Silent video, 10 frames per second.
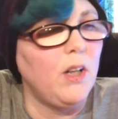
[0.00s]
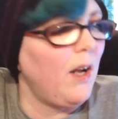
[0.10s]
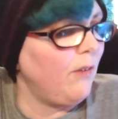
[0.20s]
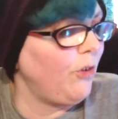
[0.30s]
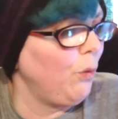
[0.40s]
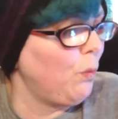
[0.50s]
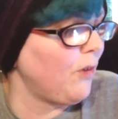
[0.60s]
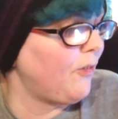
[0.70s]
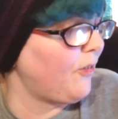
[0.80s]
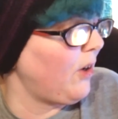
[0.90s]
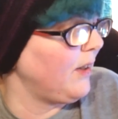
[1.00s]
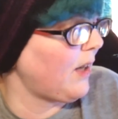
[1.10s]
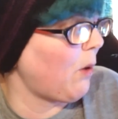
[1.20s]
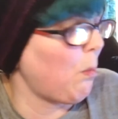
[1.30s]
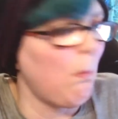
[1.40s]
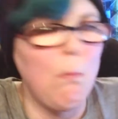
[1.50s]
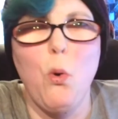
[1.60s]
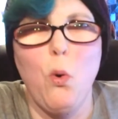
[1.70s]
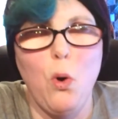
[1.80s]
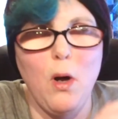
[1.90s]
if you want to find out
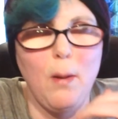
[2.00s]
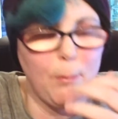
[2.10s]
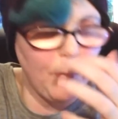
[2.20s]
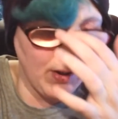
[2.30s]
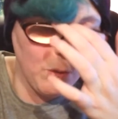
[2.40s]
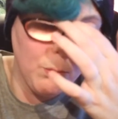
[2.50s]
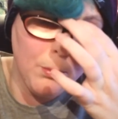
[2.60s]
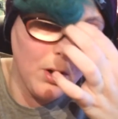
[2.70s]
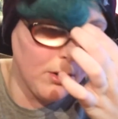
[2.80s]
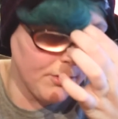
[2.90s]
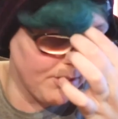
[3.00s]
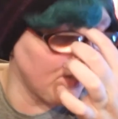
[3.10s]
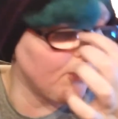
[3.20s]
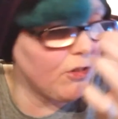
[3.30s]
more about Marfan